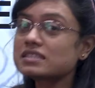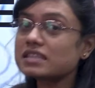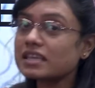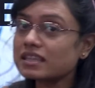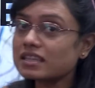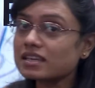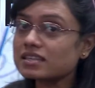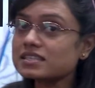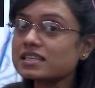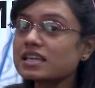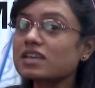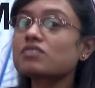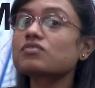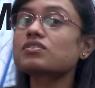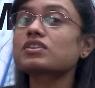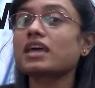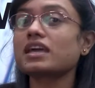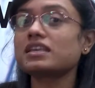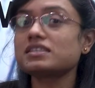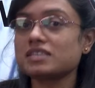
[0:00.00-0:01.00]
in a
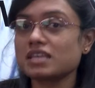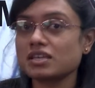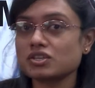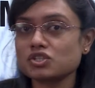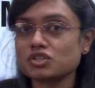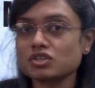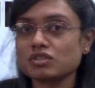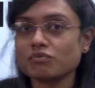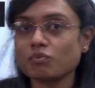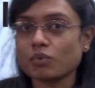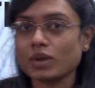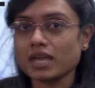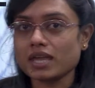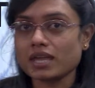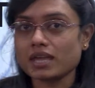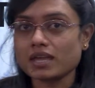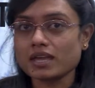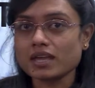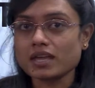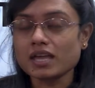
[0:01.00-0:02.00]
synchronization
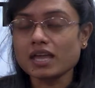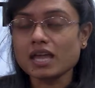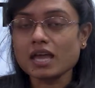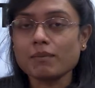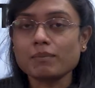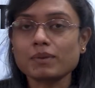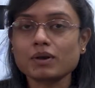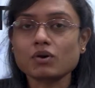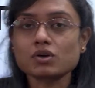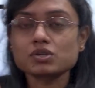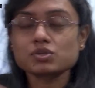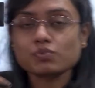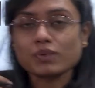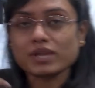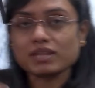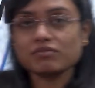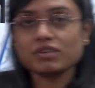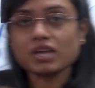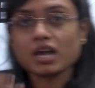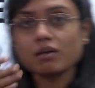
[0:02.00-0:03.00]
way, because
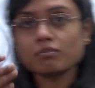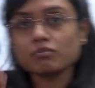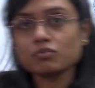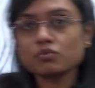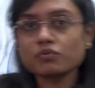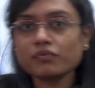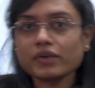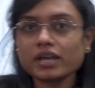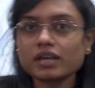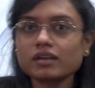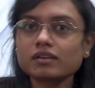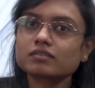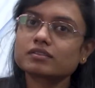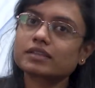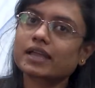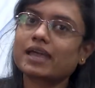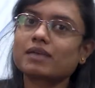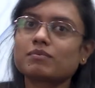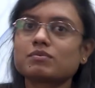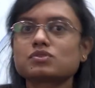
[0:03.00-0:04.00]
when we are moving,
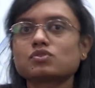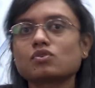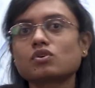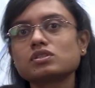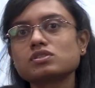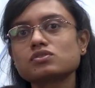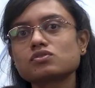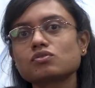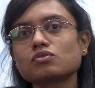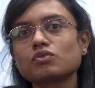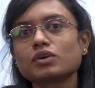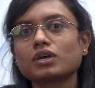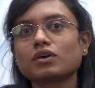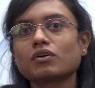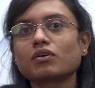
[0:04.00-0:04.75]
time is also going